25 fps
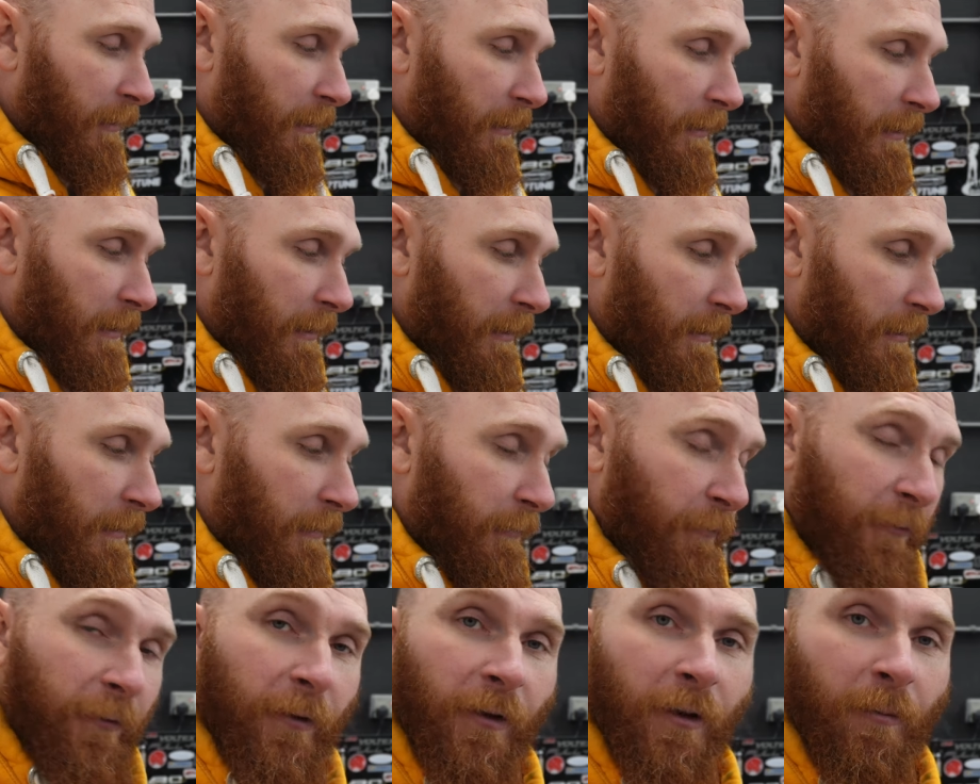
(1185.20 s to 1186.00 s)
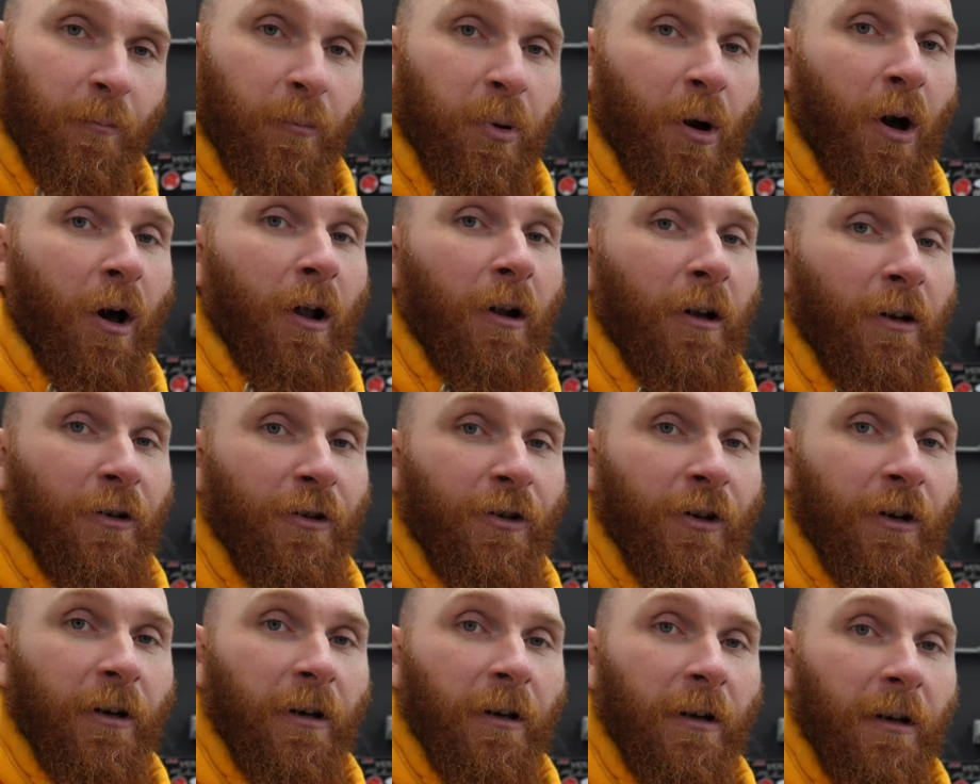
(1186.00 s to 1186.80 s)
for the
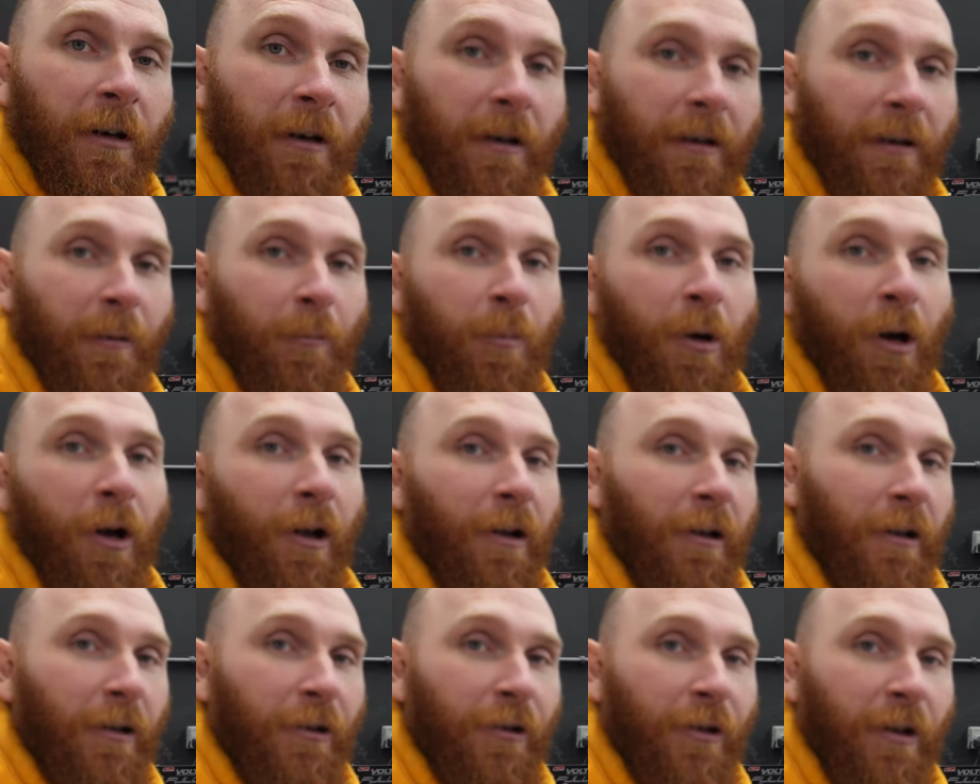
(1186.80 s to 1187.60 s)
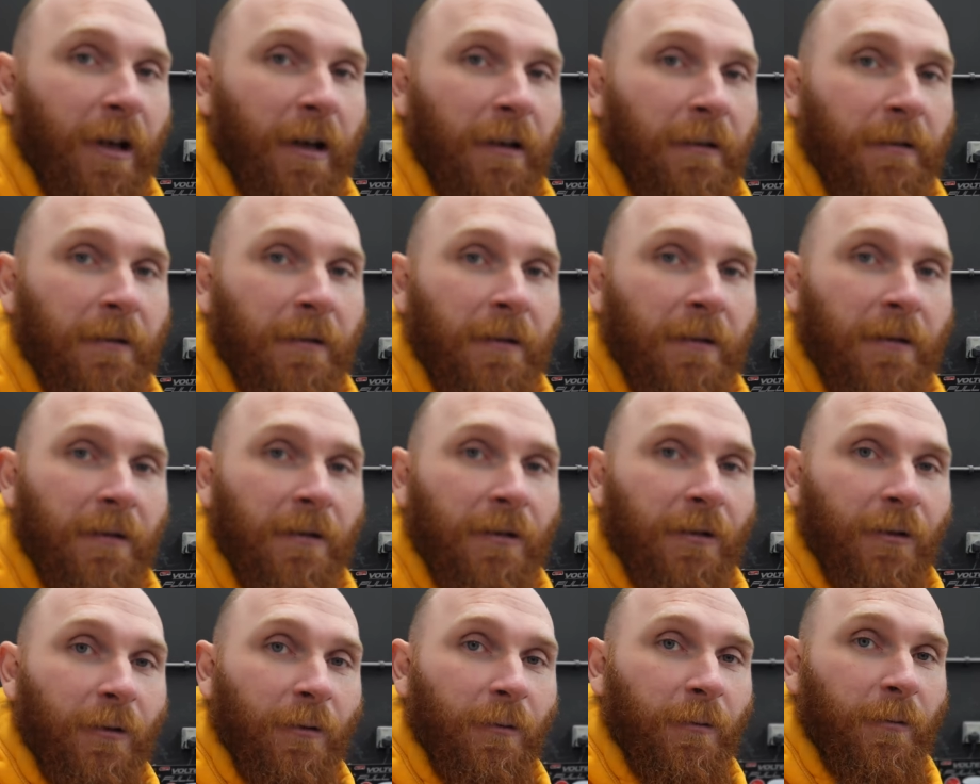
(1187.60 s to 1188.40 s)
polisher and the polish then.
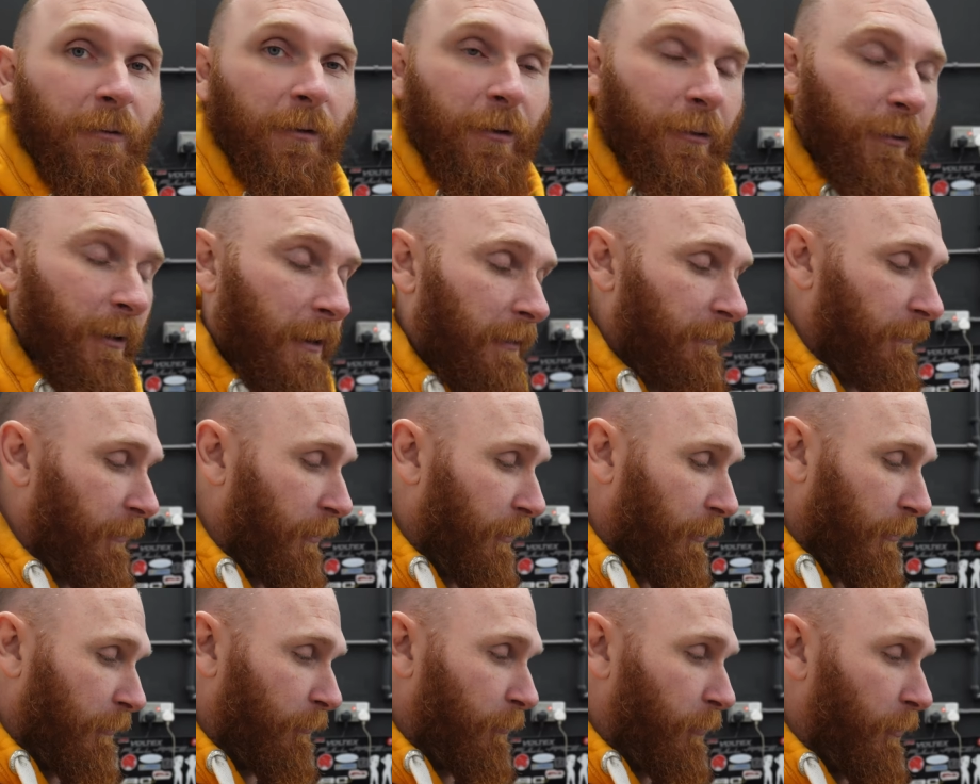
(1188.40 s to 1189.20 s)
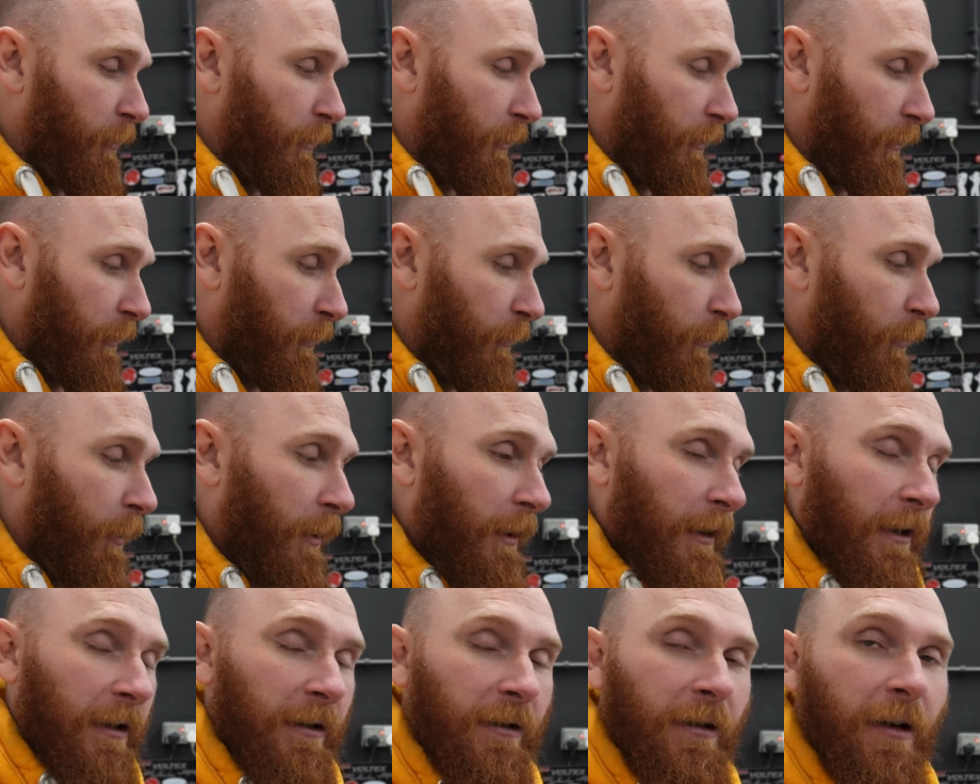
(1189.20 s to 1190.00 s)
So you haven't got to work
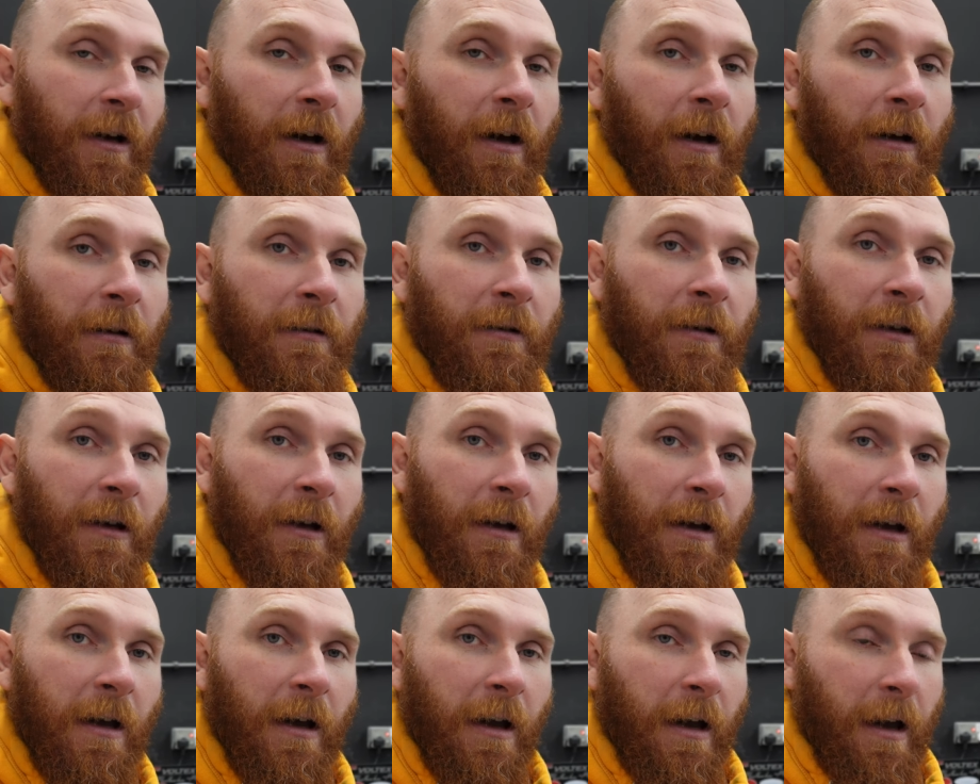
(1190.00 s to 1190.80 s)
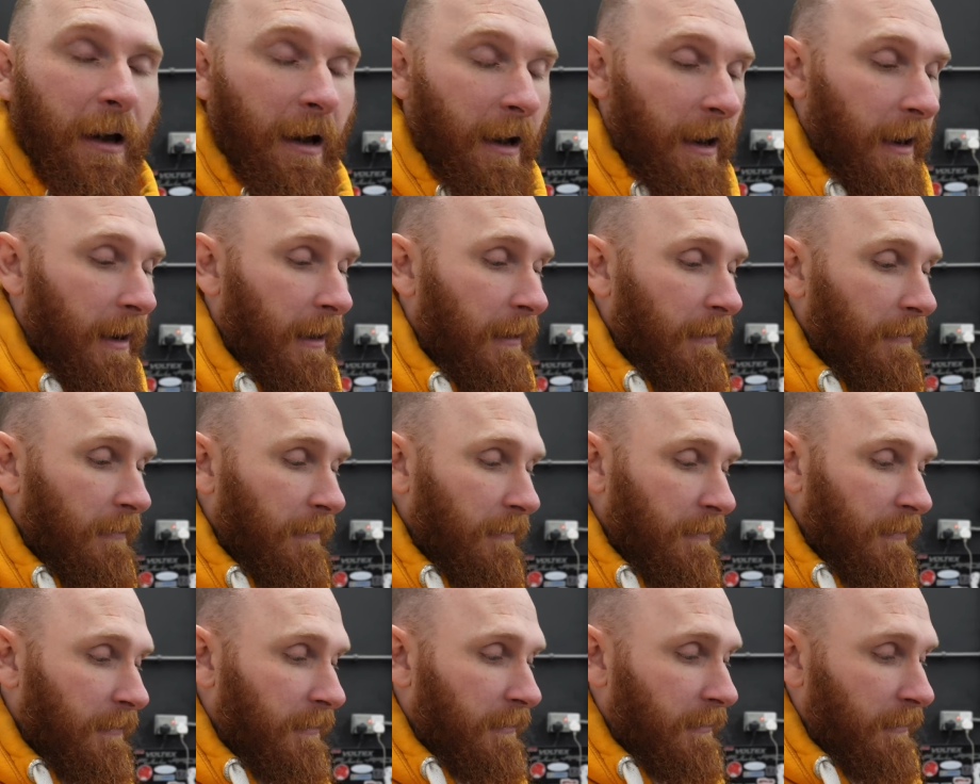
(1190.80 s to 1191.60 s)
quite as hard,
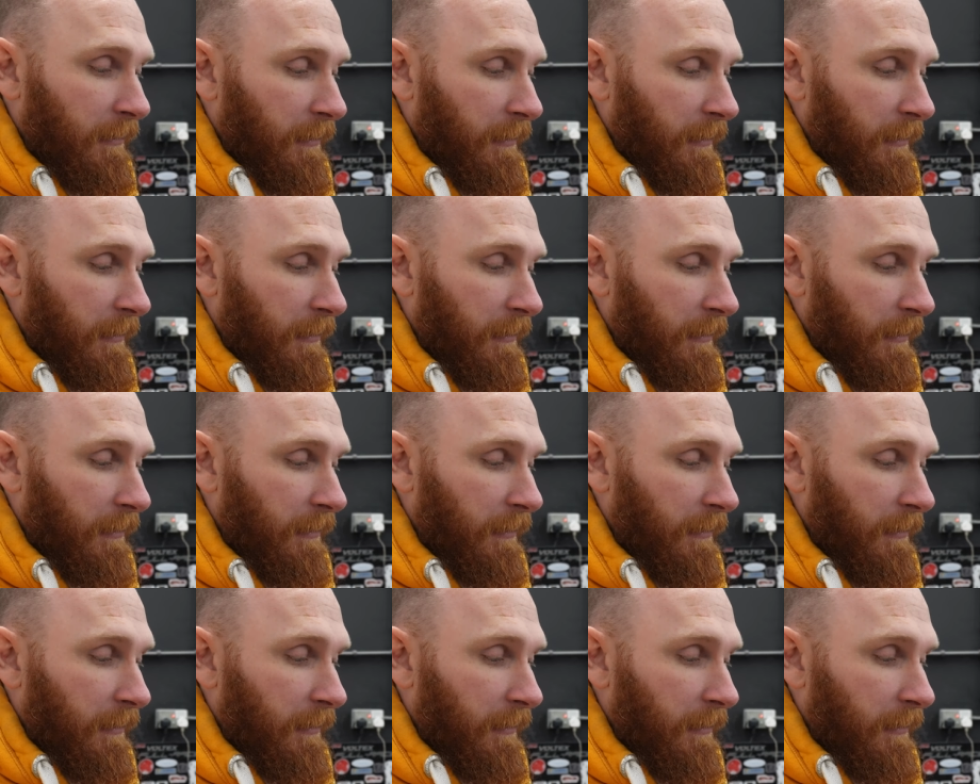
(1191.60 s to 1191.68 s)
and